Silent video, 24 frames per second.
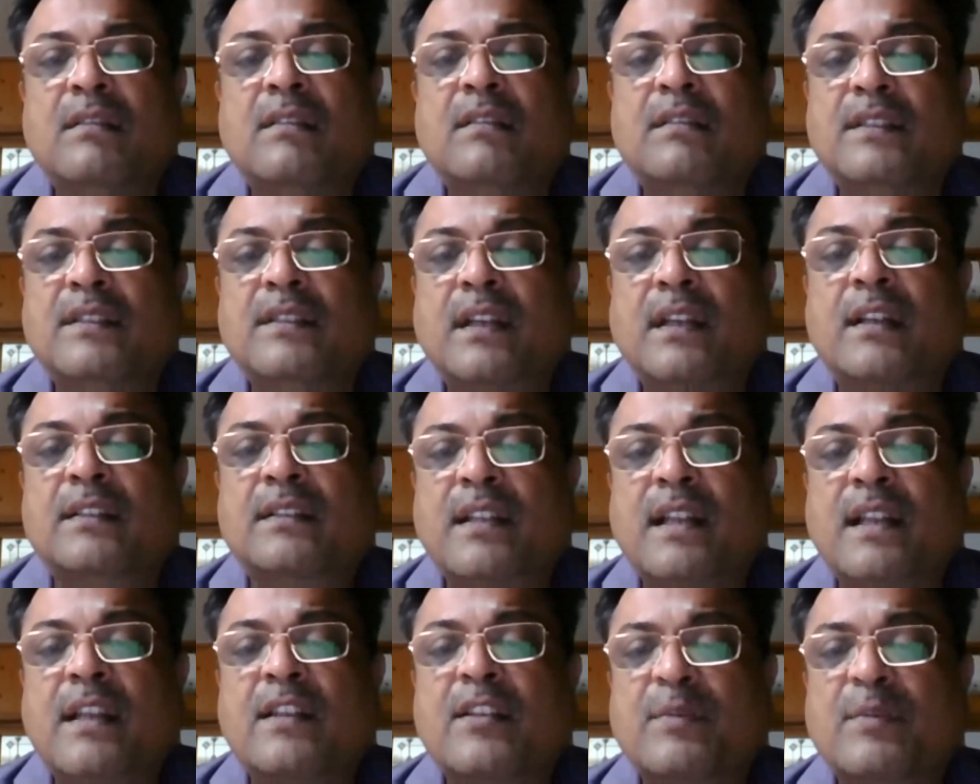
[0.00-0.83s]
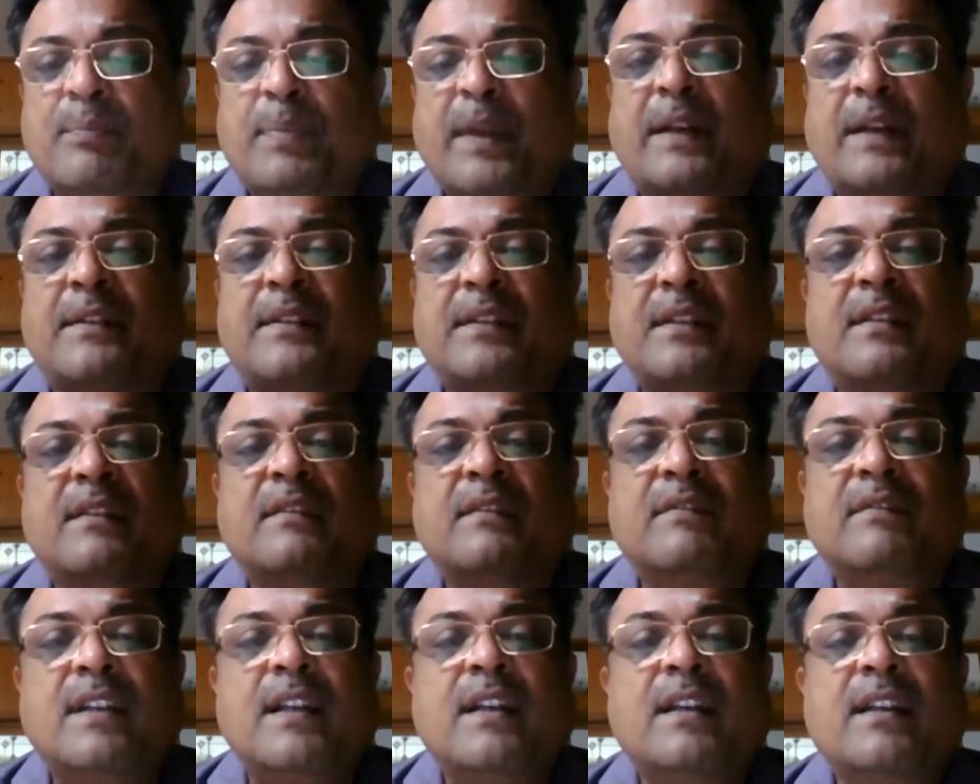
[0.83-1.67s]
the other aspect,
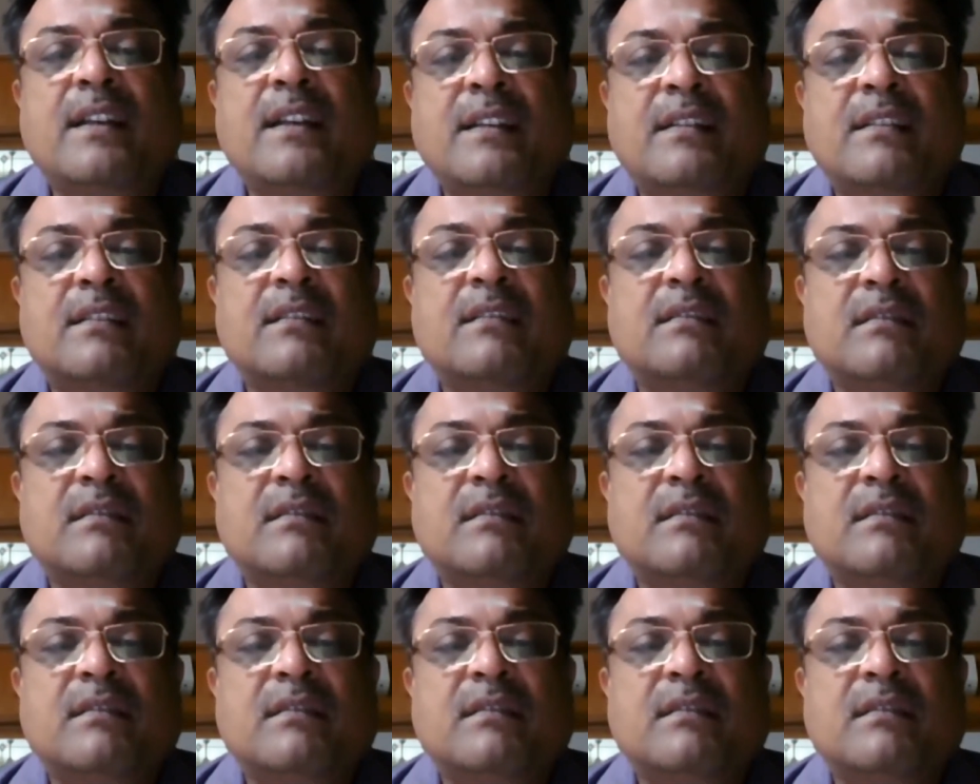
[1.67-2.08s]
where